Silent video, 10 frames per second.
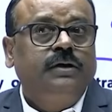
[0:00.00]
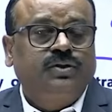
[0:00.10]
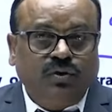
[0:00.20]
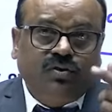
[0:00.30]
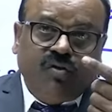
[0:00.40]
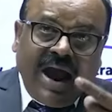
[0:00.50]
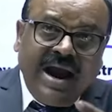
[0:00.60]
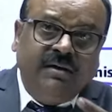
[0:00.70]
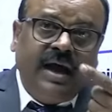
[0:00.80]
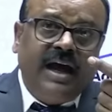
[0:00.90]
So
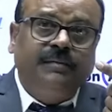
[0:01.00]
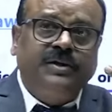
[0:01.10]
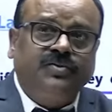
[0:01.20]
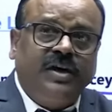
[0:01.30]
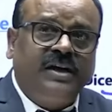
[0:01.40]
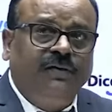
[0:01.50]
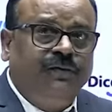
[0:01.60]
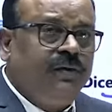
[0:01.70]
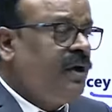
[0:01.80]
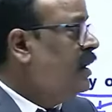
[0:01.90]
droit
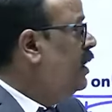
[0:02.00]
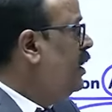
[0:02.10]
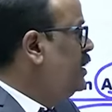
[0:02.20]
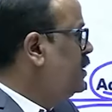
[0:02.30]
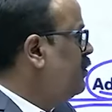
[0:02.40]
administrative is